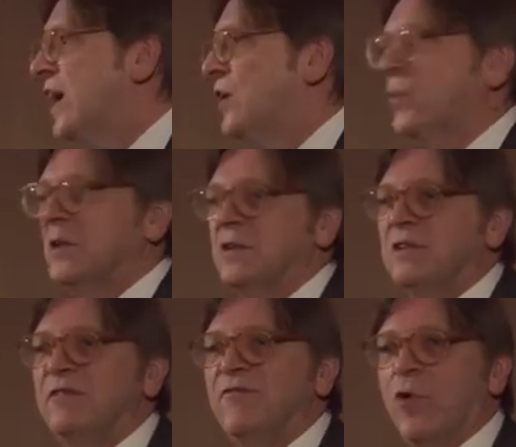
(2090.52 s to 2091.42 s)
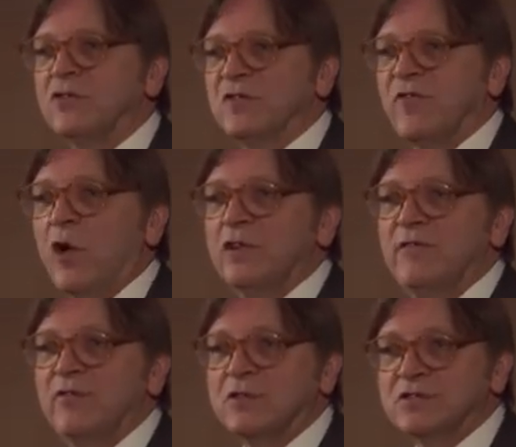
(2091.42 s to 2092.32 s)
saying it will be the divorce of all
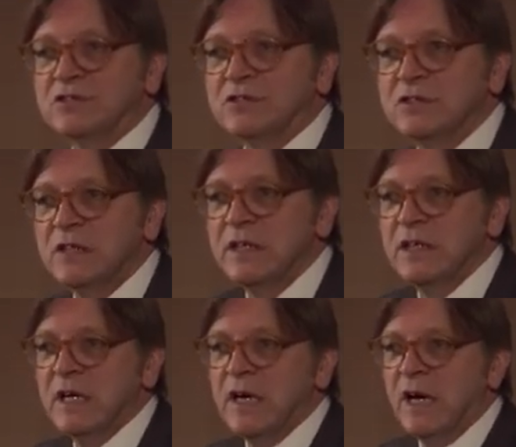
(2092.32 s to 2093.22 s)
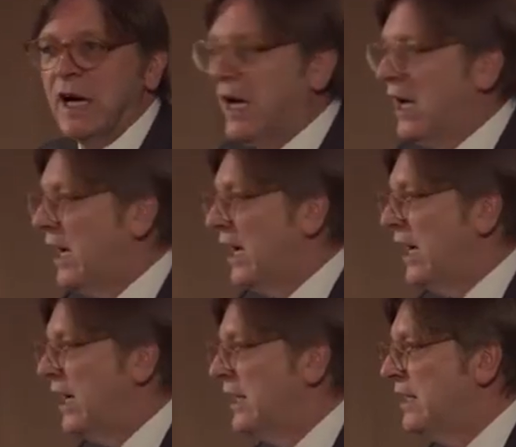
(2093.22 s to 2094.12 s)
divorces,
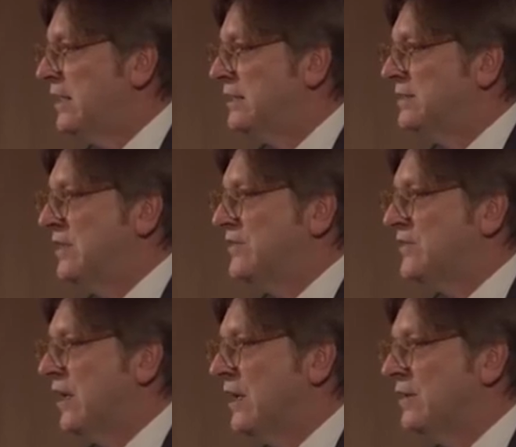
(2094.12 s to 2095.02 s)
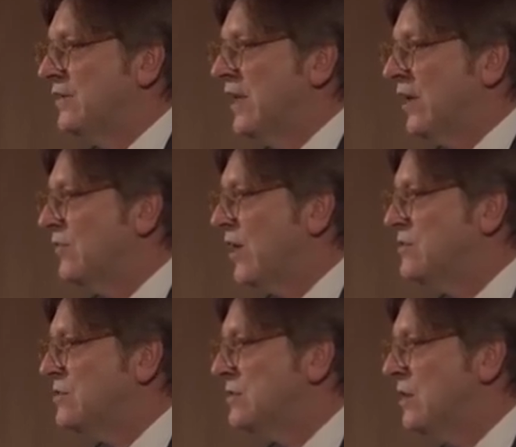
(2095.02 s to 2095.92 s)
this
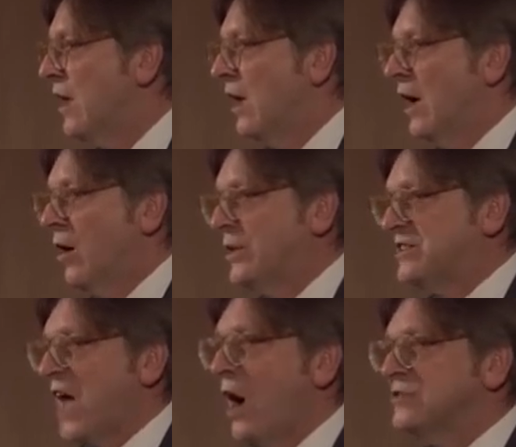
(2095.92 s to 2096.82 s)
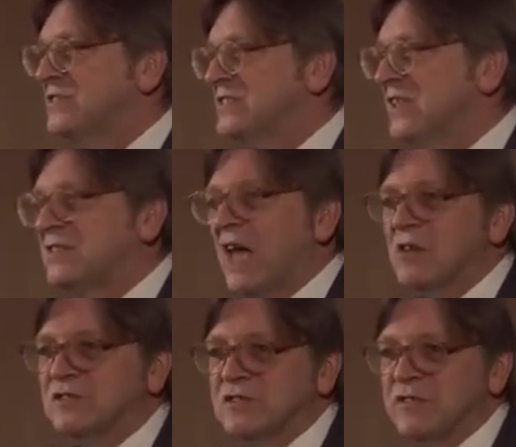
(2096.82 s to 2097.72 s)
negotiation, with thousands and
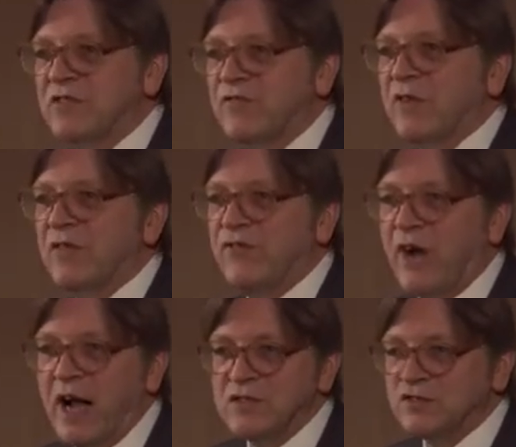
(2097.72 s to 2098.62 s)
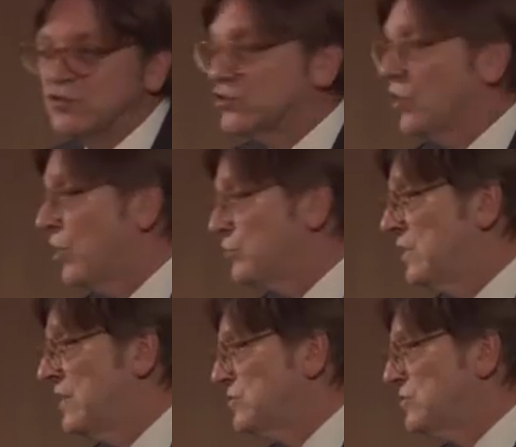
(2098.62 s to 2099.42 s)
thousands of different files, to start